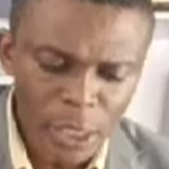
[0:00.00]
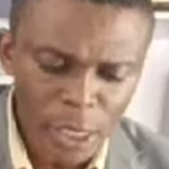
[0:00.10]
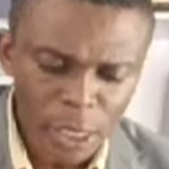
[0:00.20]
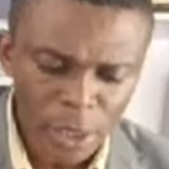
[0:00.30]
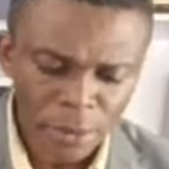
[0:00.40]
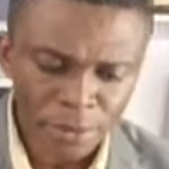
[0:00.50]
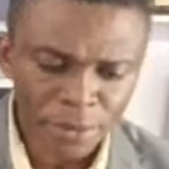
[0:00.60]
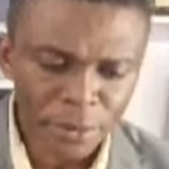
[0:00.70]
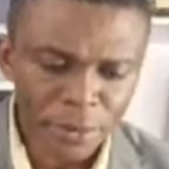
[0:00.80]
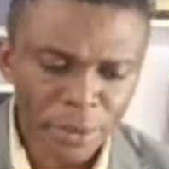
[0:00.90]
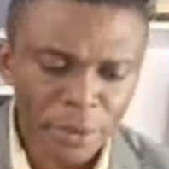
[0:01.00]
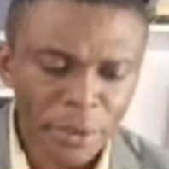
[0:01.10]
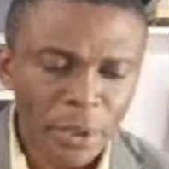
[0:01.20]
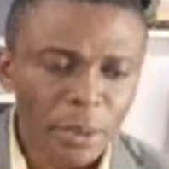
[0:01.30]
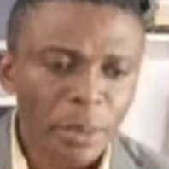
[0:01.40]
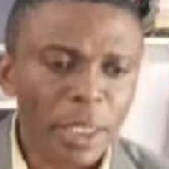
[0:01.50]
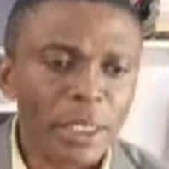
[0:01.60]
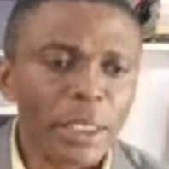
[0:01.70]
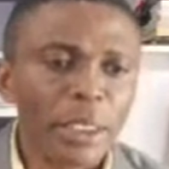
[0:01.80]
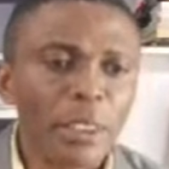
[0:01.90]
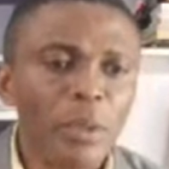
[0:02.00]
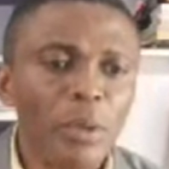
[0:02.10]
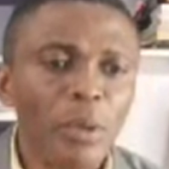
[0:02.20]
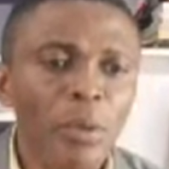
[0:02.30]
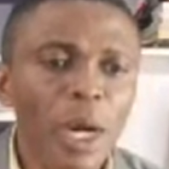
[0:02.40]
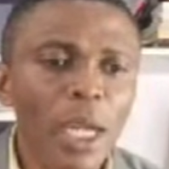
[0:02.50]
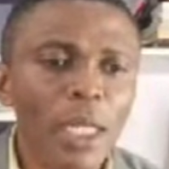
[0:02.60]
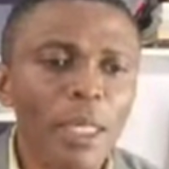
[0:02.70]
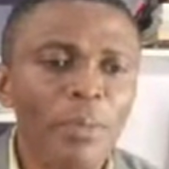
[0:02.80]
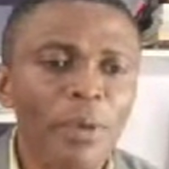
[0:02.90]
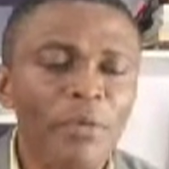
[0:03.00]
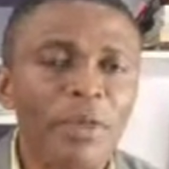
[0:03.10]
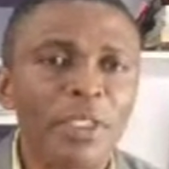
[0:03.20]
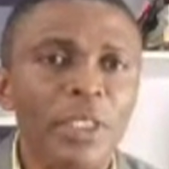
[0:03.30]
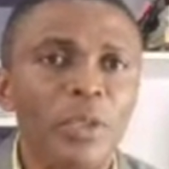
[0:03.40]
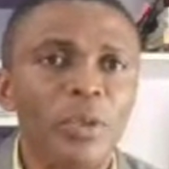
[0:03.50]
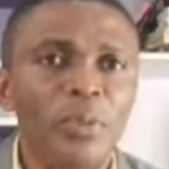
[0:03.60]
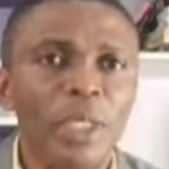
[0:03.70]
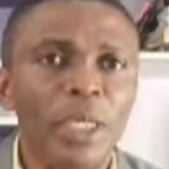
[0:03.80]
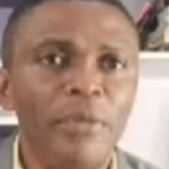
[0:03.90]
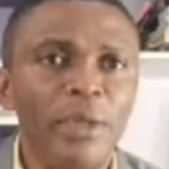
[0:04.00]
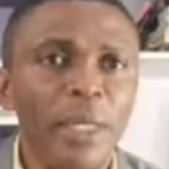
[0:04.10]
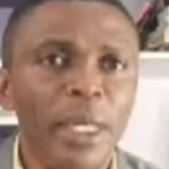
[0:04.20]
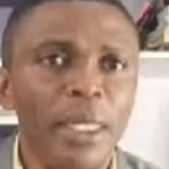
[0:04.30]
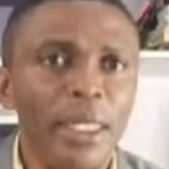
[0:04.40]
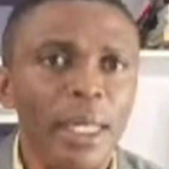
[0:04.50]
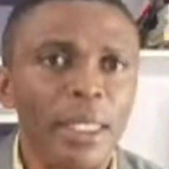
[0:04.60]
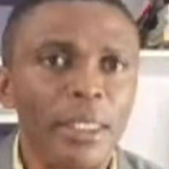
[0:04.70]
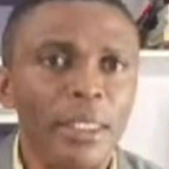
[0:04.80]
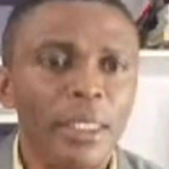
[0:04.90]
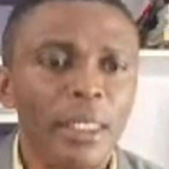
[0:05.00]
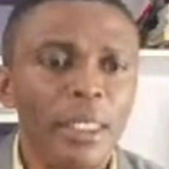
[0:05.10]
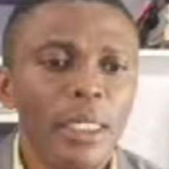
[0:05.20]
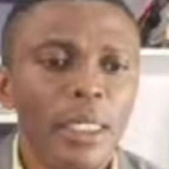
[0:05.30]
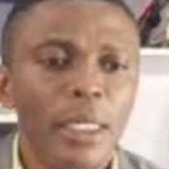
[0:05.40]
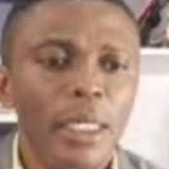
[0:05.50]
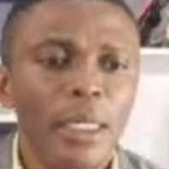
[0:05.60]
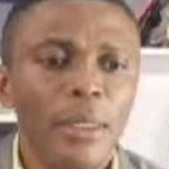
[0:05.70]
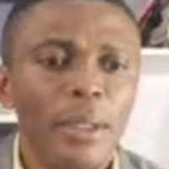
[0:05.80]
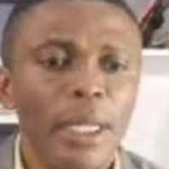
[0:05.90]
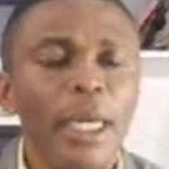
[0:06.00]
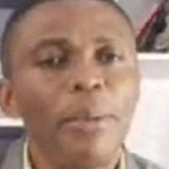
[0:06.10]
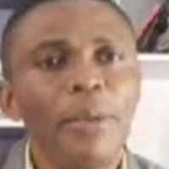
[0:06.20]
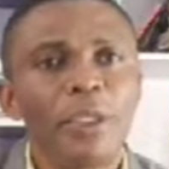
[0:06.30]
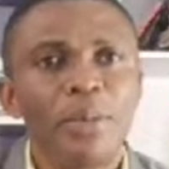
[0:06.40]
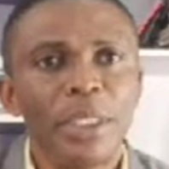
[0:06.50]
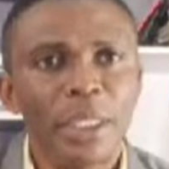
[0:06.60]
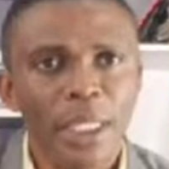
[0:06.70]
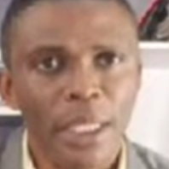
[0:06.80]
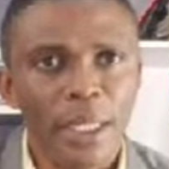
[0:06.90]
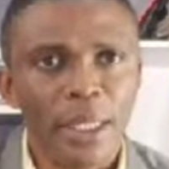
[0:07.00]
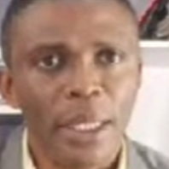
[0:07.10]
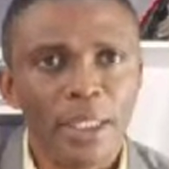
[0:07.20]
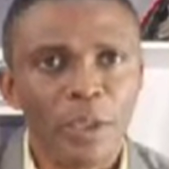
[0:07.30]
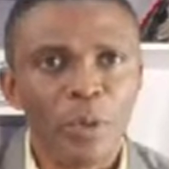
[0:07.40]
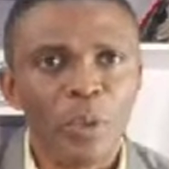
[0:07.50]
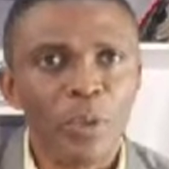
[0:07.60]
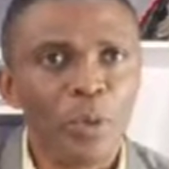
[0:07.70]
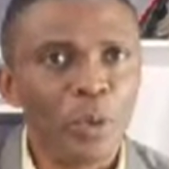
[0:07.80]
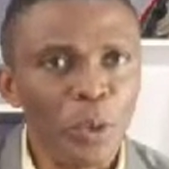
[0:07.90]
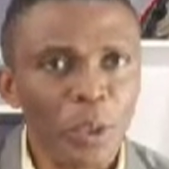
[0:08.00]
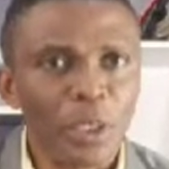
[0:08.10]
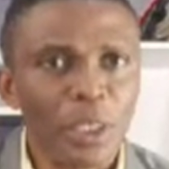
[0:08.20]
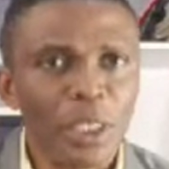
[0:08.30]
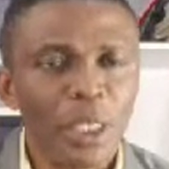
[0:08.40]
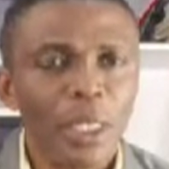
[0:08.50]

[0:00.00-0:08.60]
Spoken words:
But while a prophecy could be given like that, care must be taken that we do not